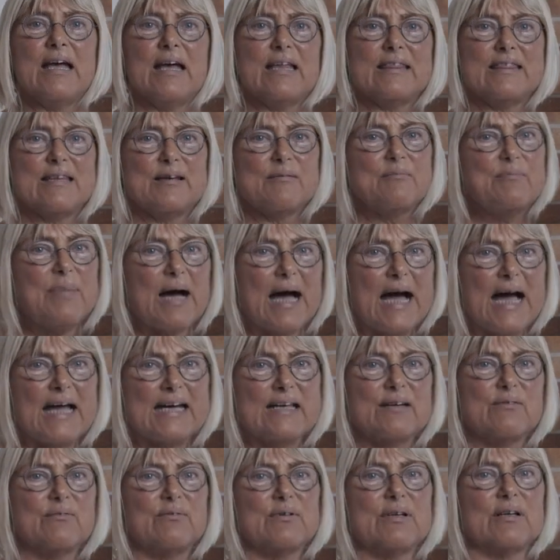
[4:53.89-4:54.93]
The body
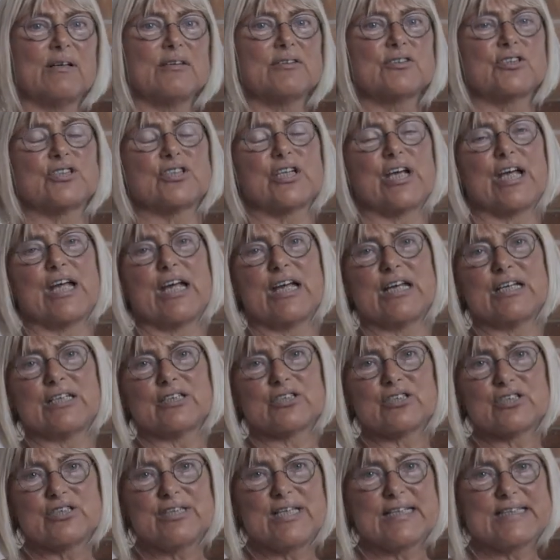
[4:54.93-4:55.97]
will
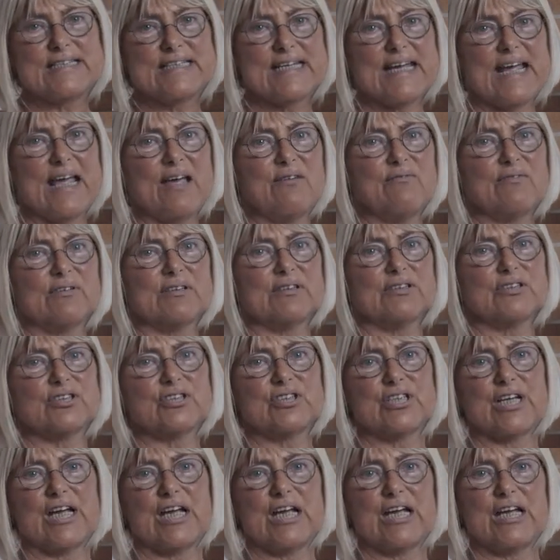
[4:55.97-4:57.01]
change, the day will
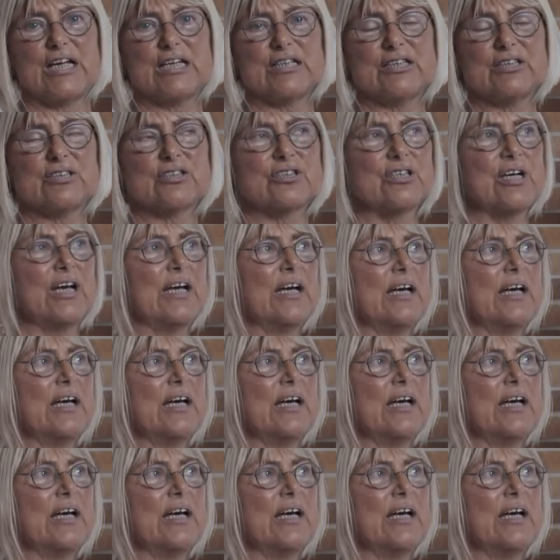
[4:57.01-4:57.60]
change,